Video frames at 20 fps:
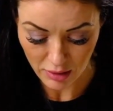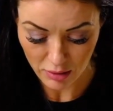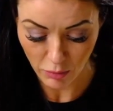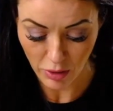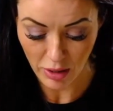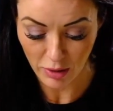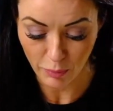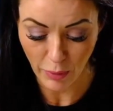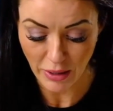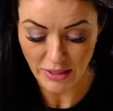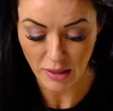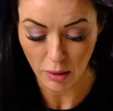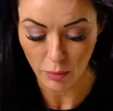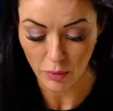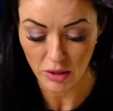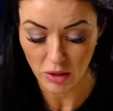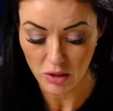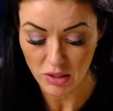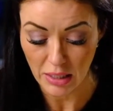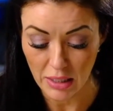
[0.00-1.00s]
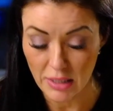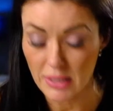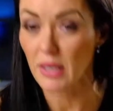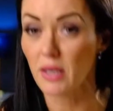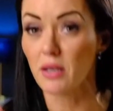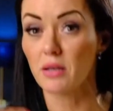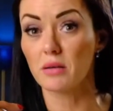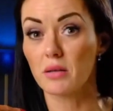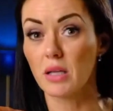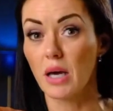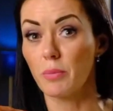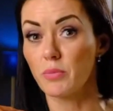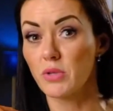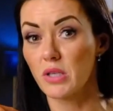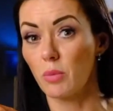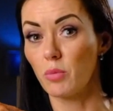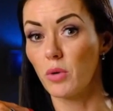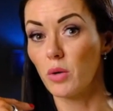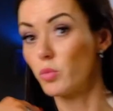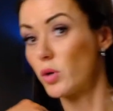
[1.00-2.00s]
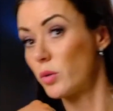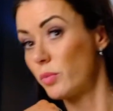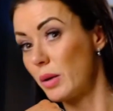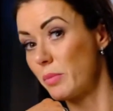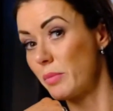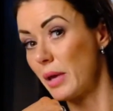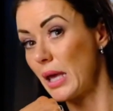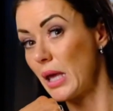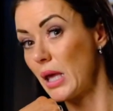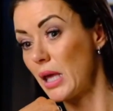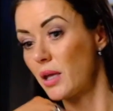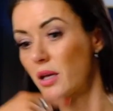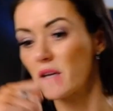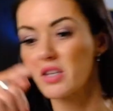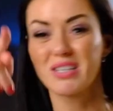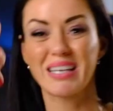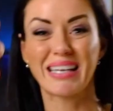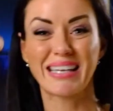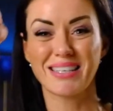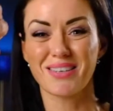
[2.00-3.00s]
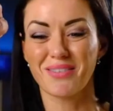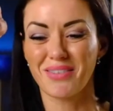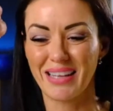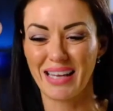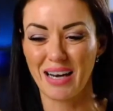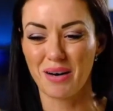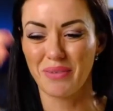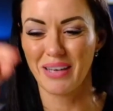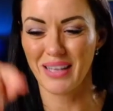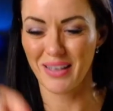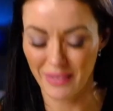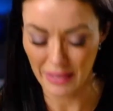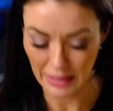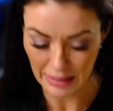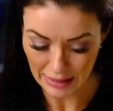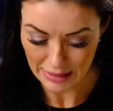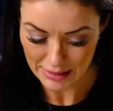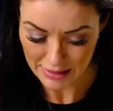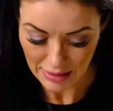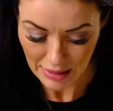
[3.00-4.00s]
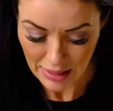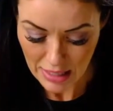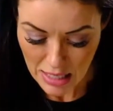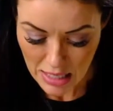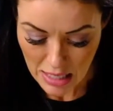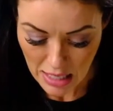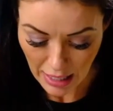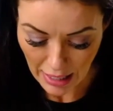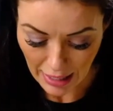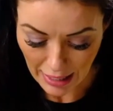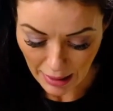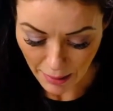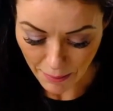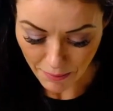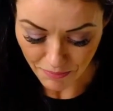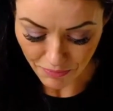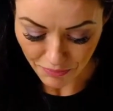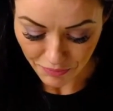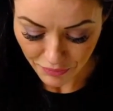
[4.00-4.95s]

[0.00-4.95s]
By someone, Christina's like, that someone would be me. Christina's over there, by the way, guys. Let